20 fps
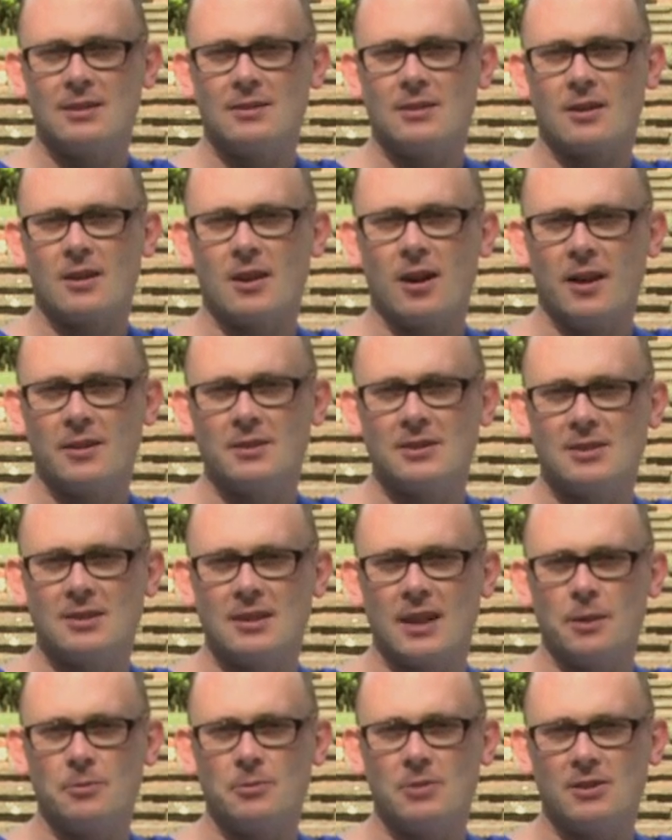the
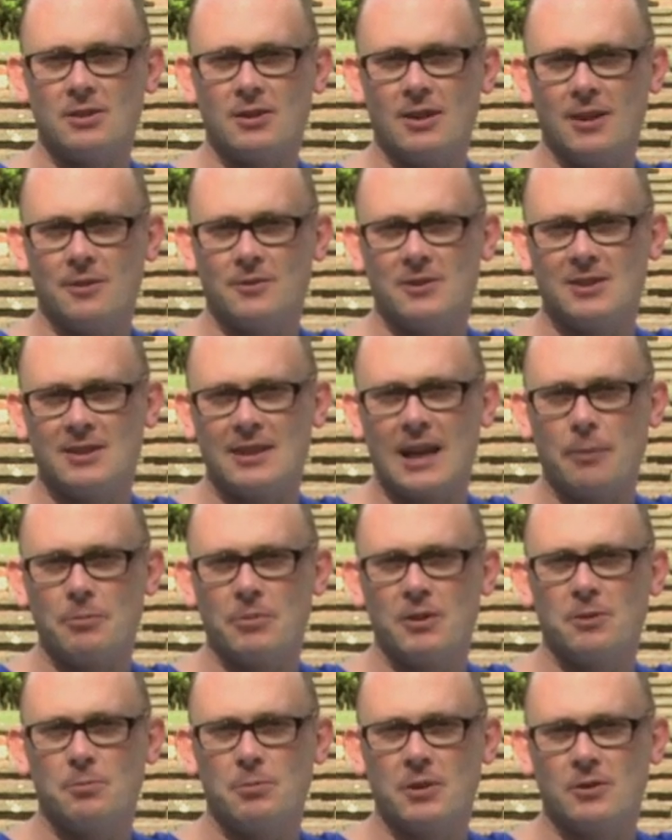concept of
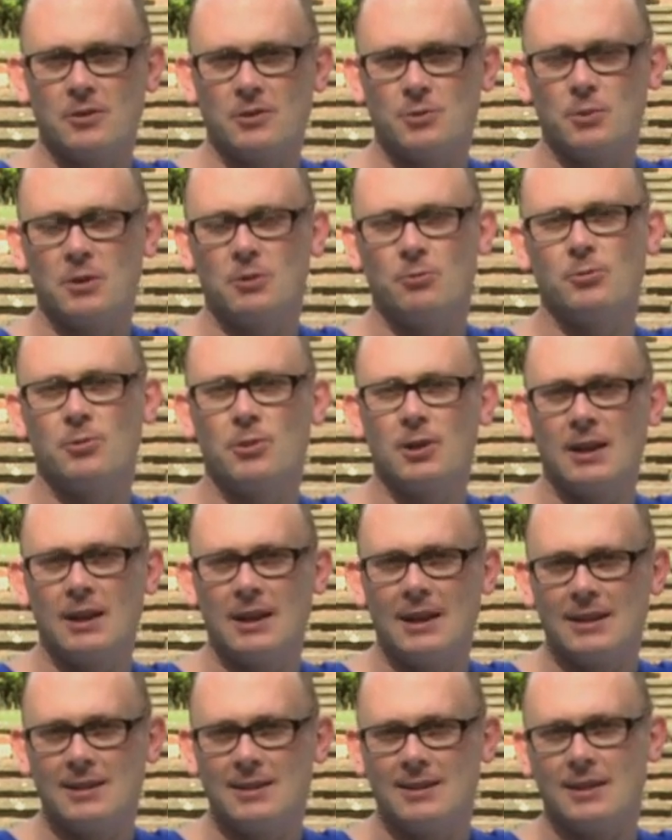Sabbath because we
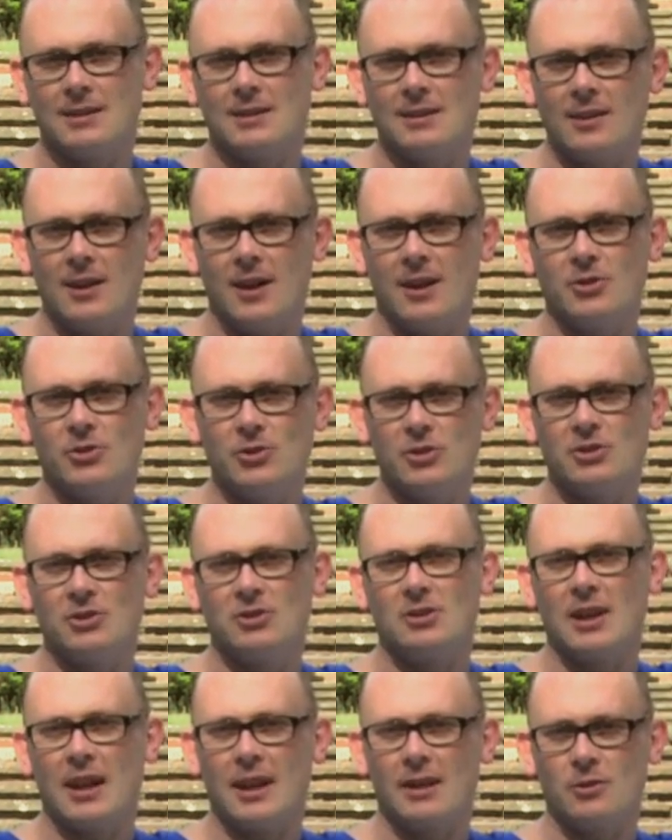really didn't
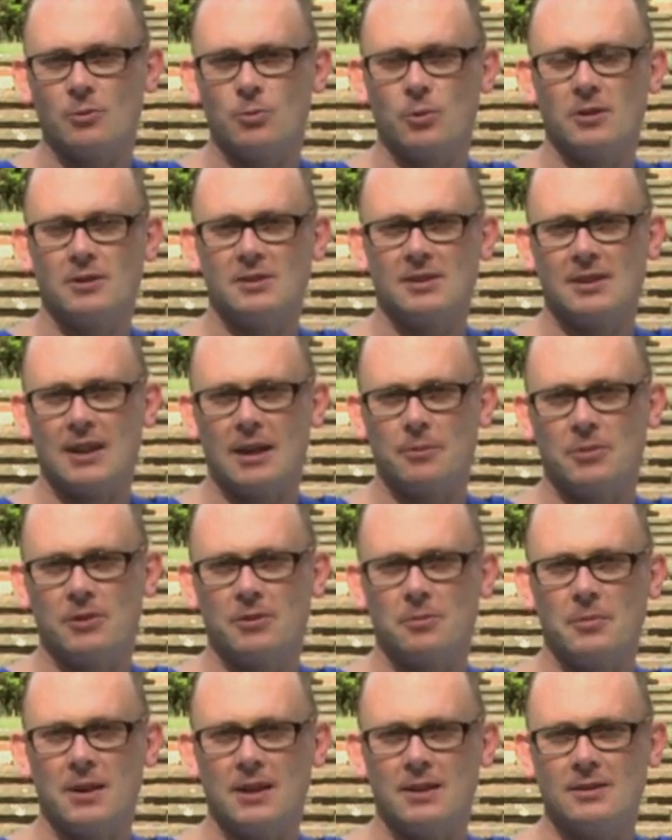understand what
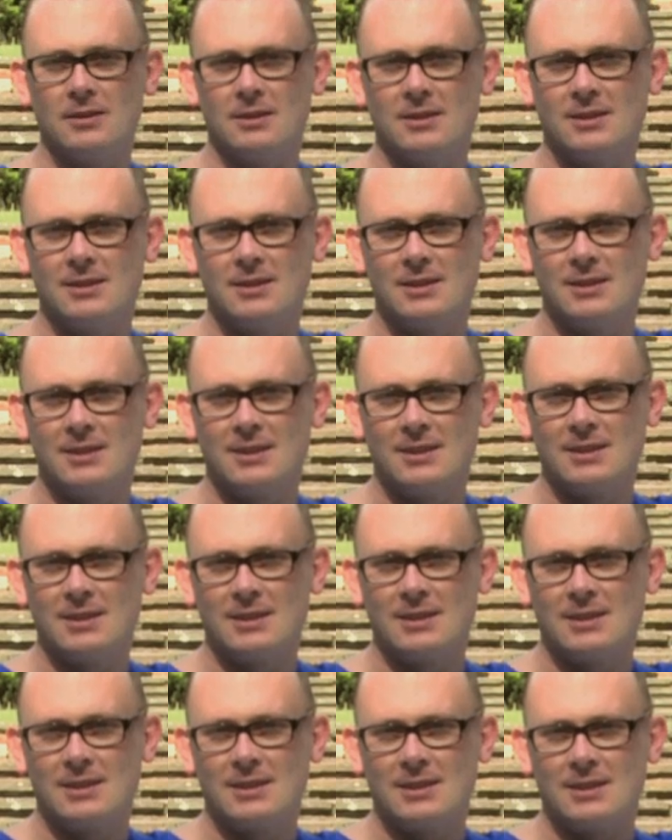Sabbath meant.
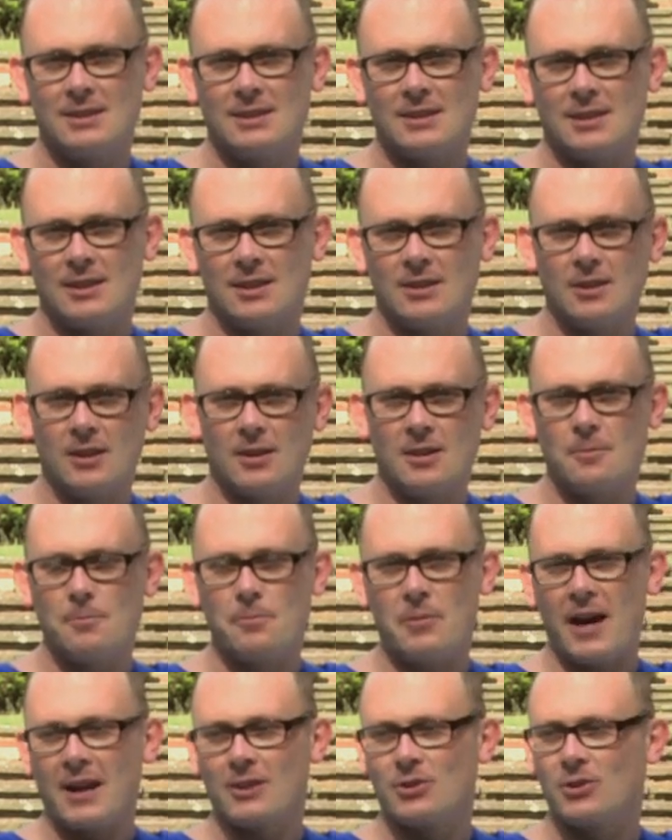I'm going to
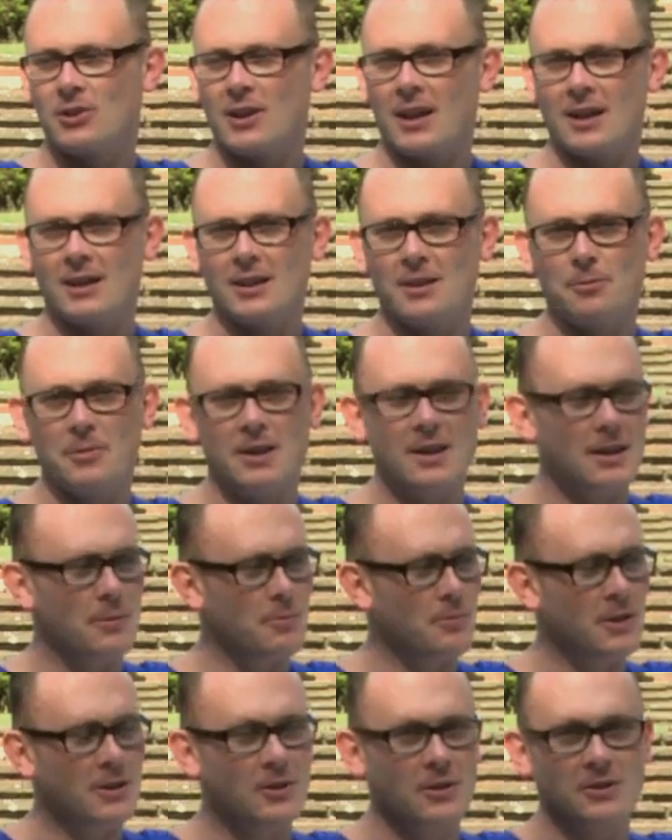come back to that in a
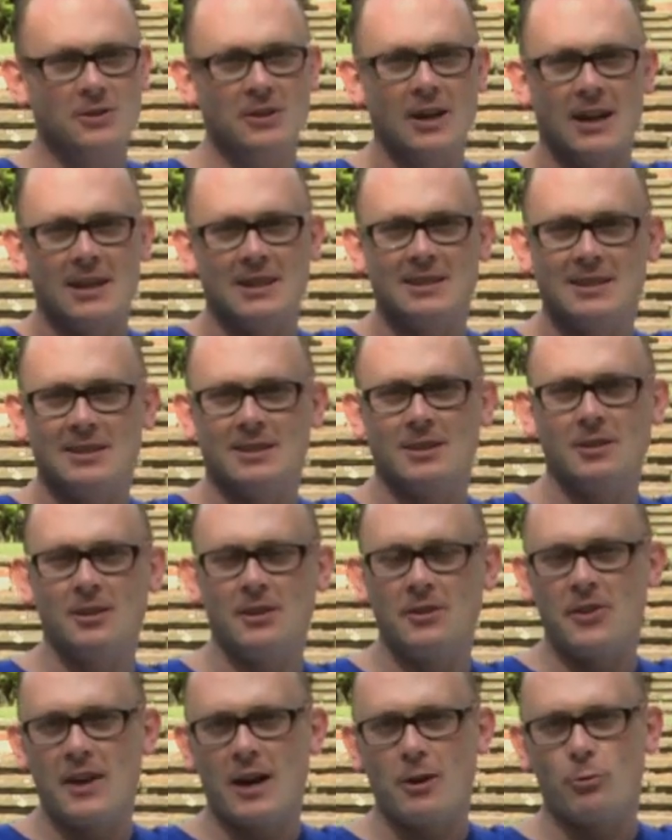minute, because
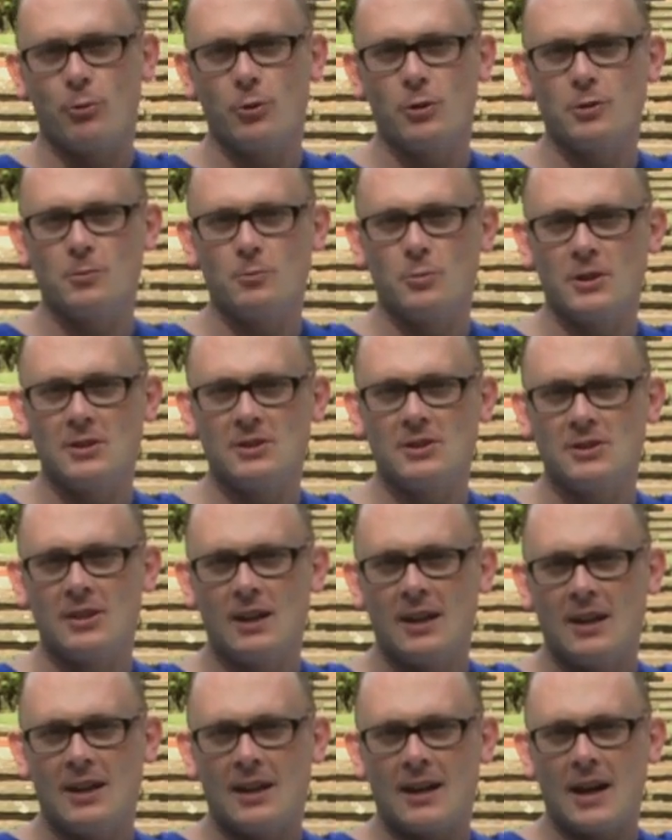still in that room was
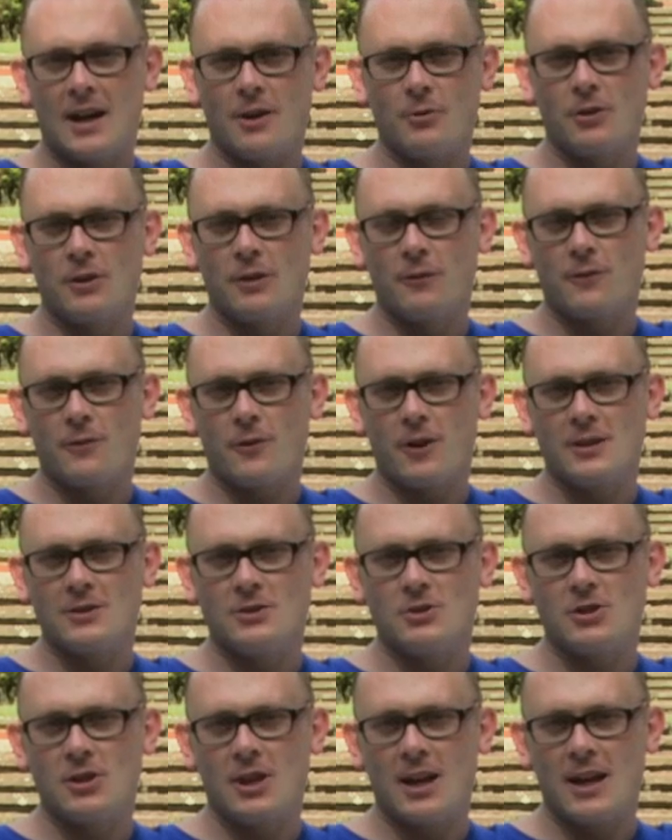our other
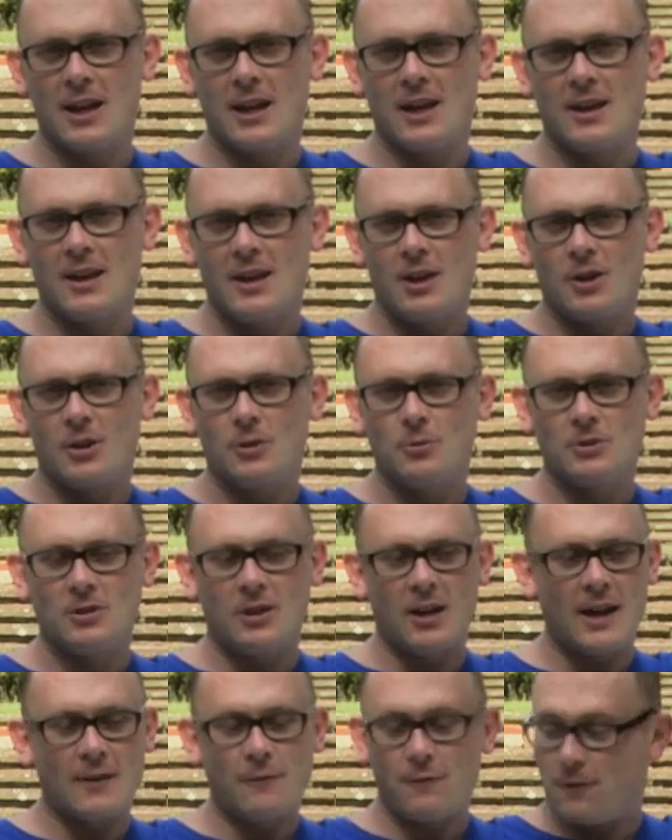friend Jay, who
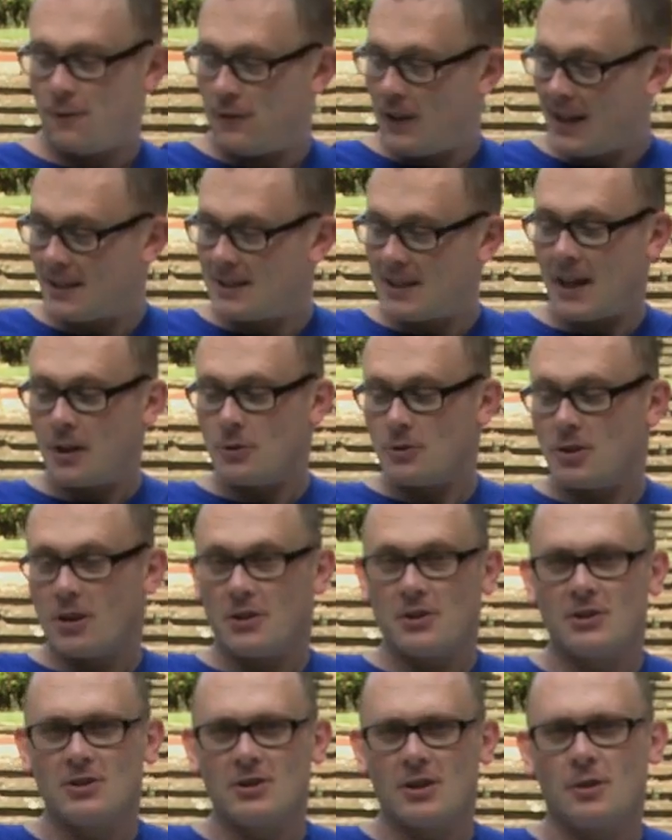was lying flat out
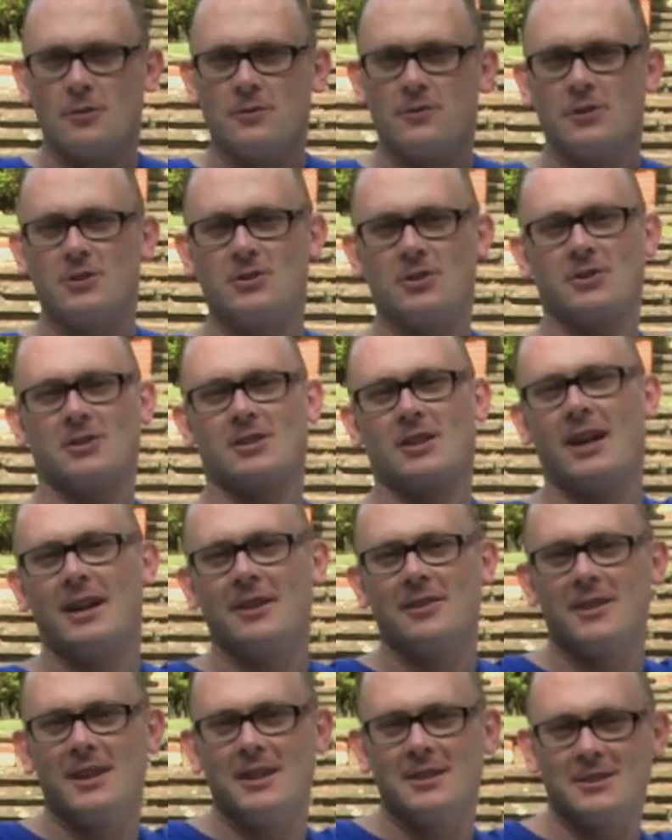on a sofa just
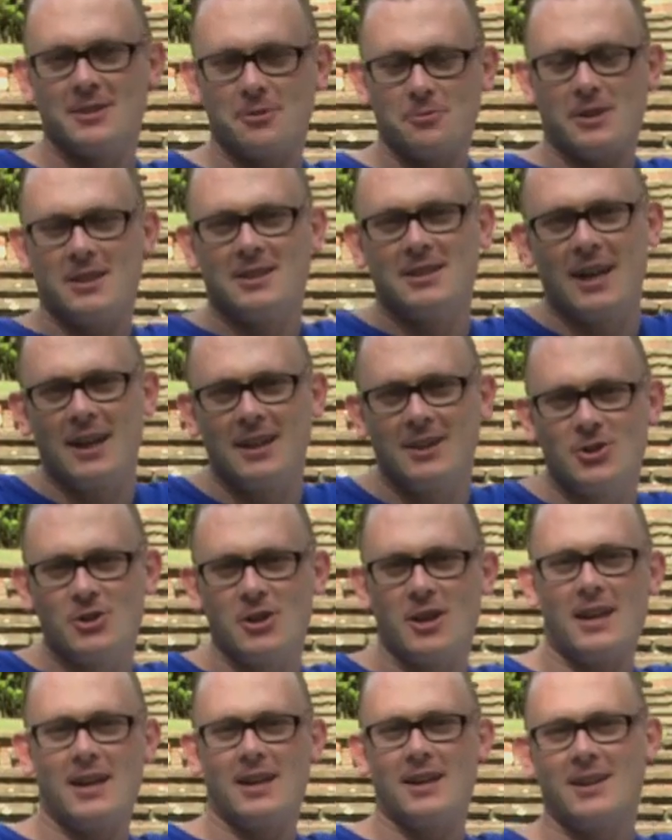like this. And we said,
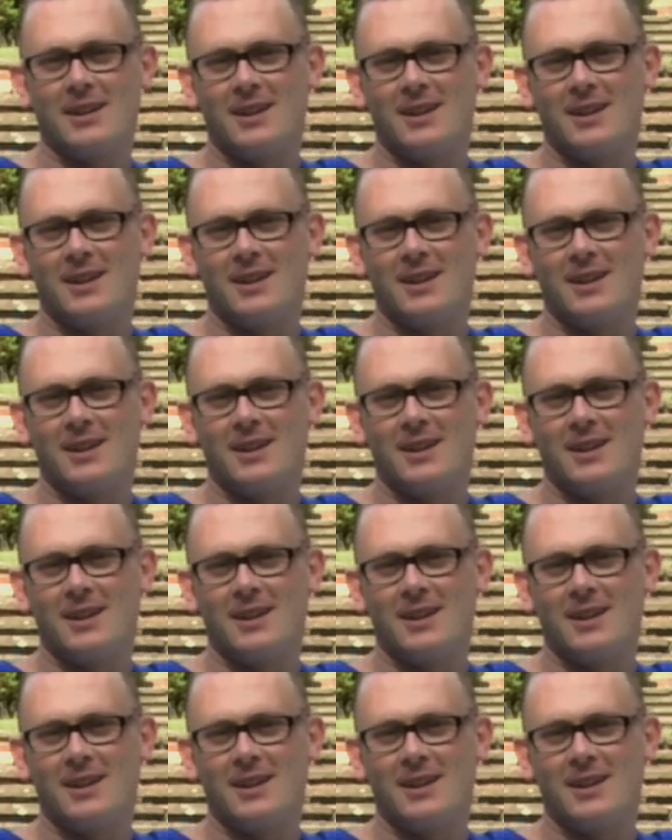"Jay,